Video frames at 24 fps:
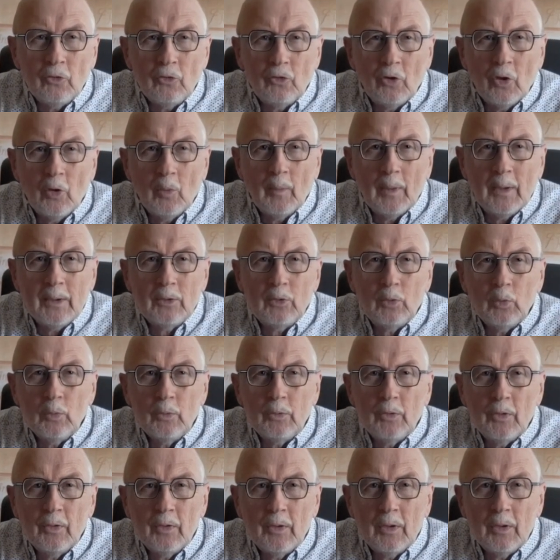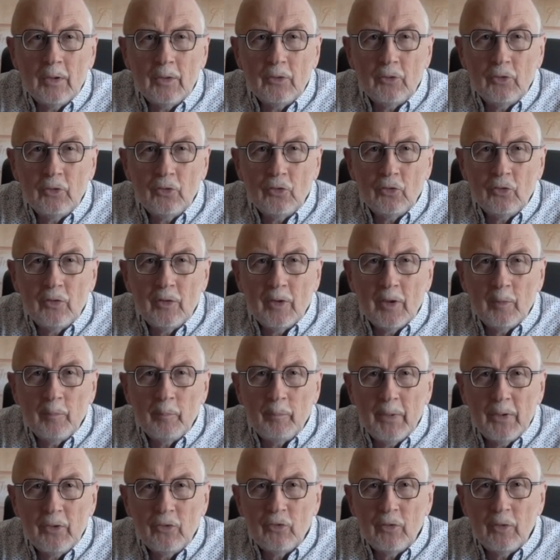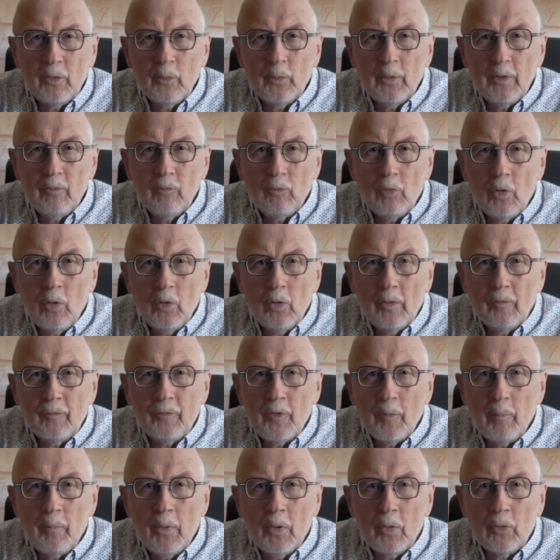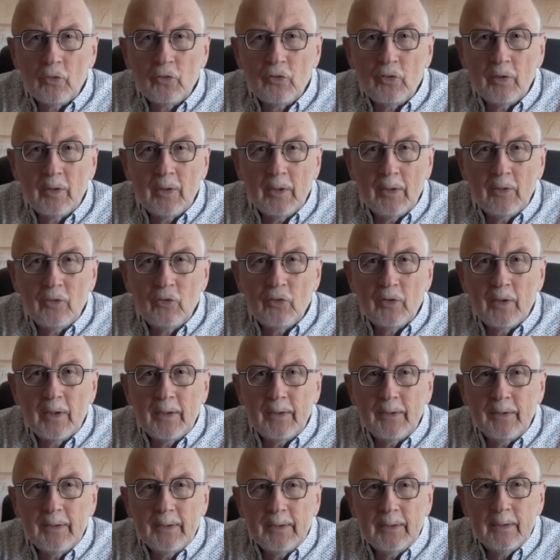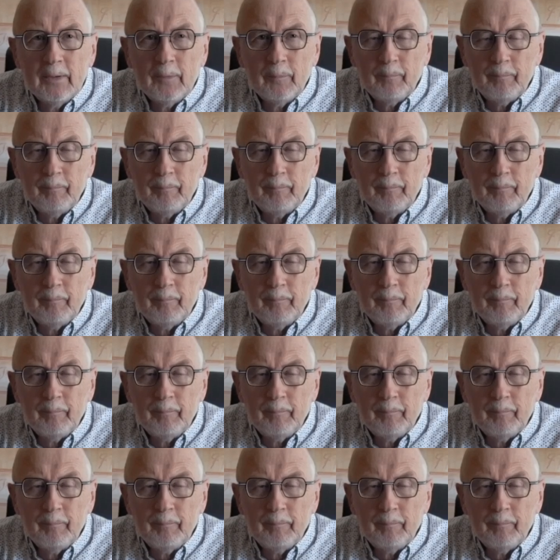So I took the largest and best looking wall of the box and scanned it.